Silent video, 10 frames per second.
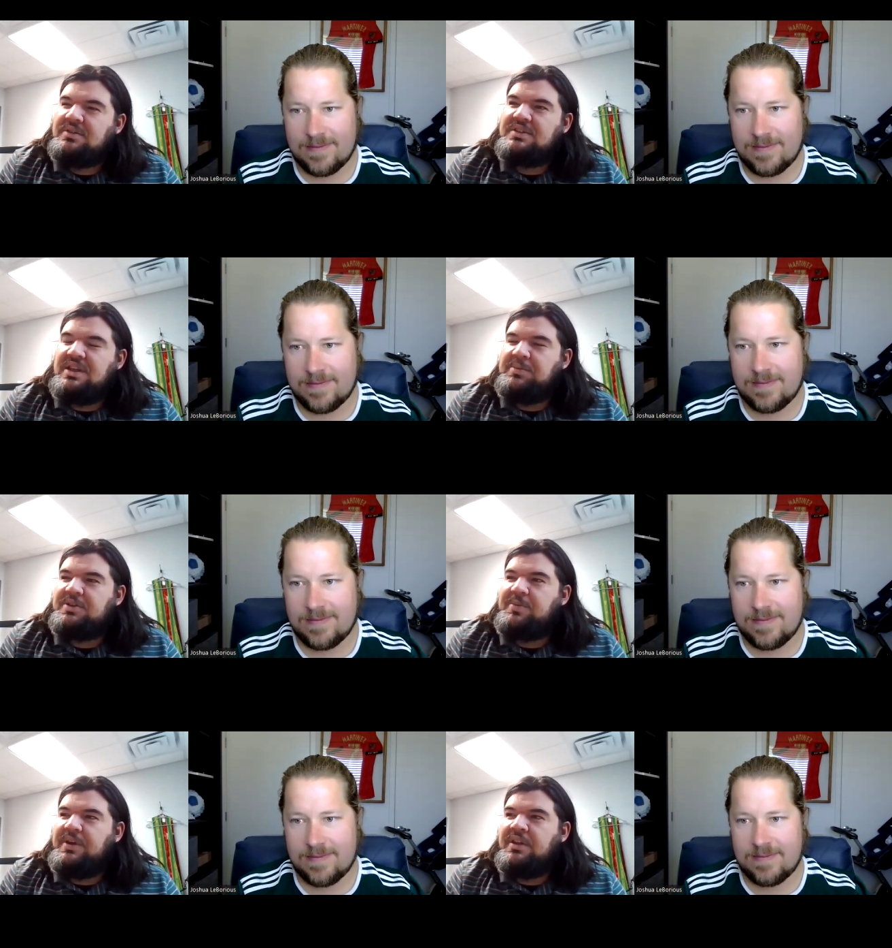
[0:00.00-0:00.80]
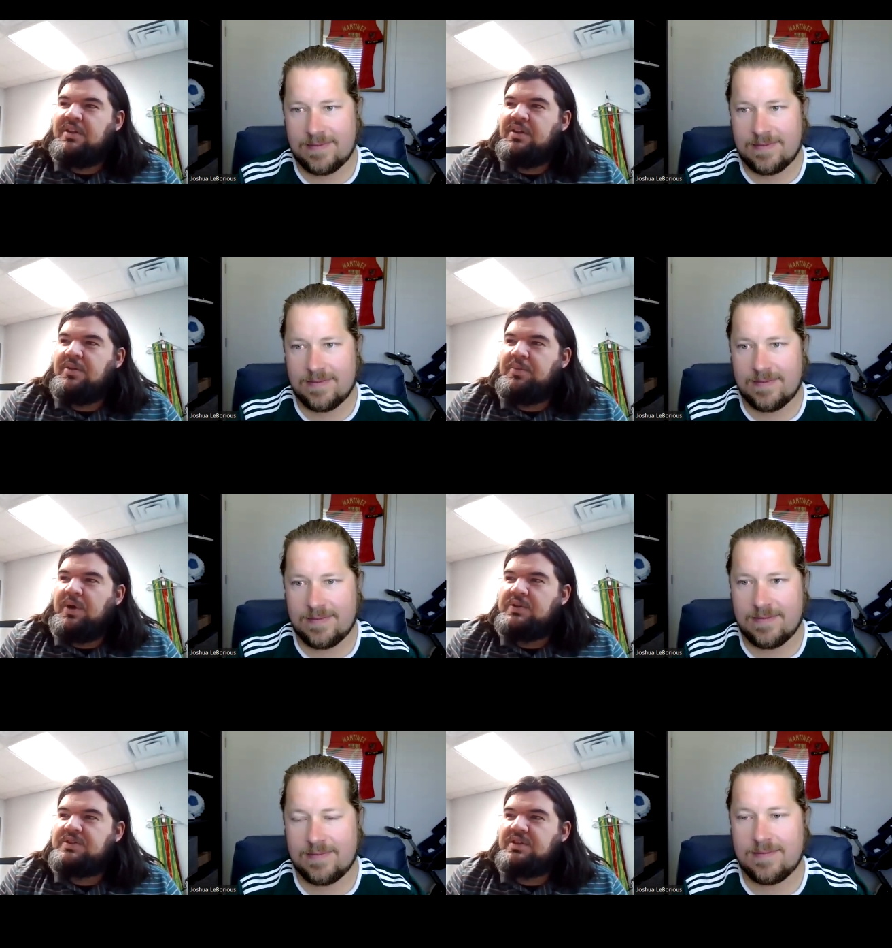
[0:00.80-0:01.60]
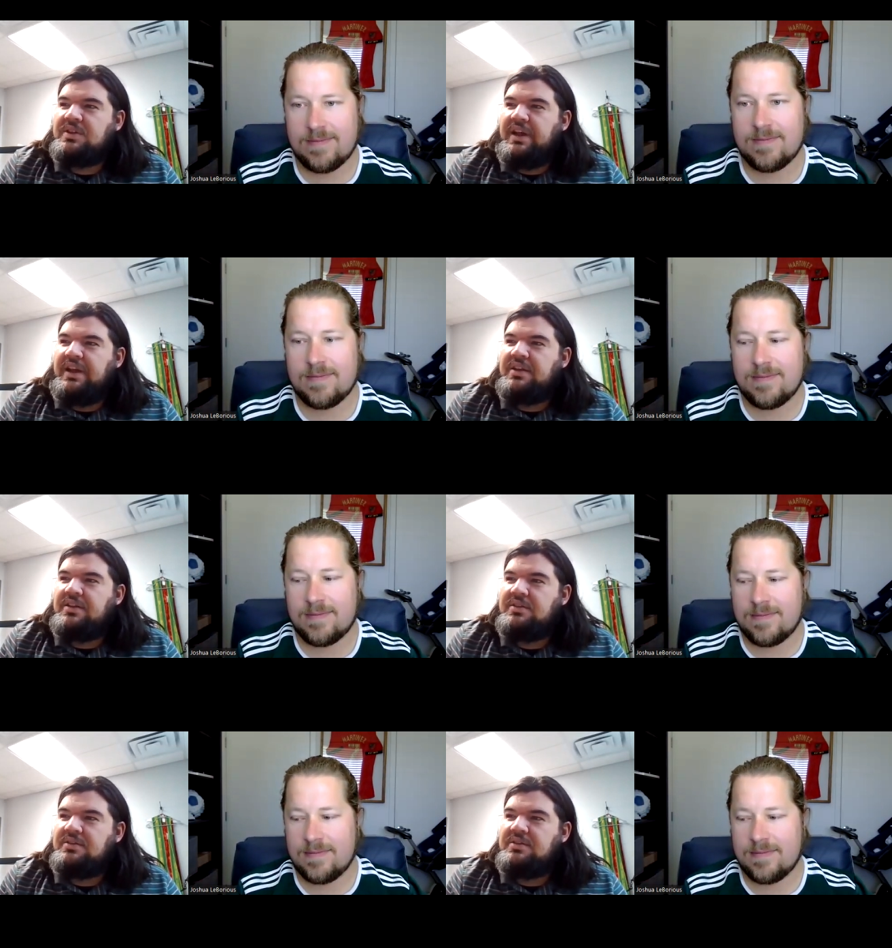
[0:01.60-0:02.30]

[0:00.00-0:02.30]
Speaker 1: seems to be the the most like